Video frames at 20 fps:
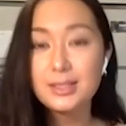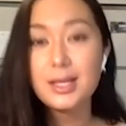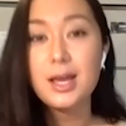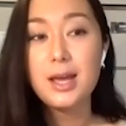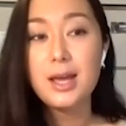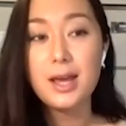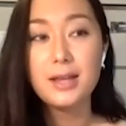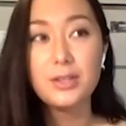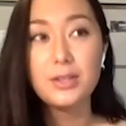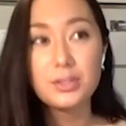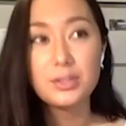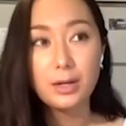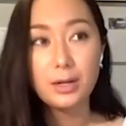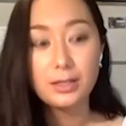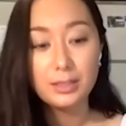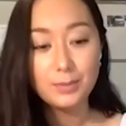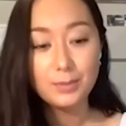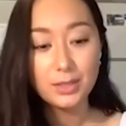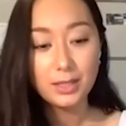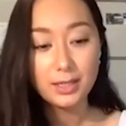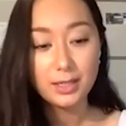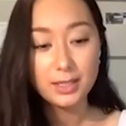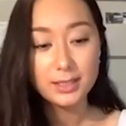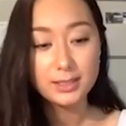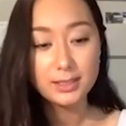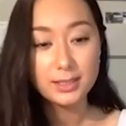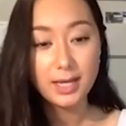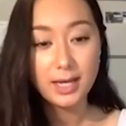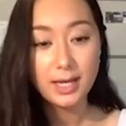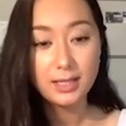and that was partly because
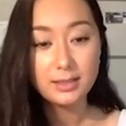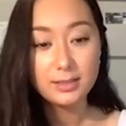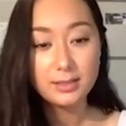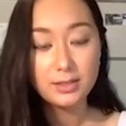I still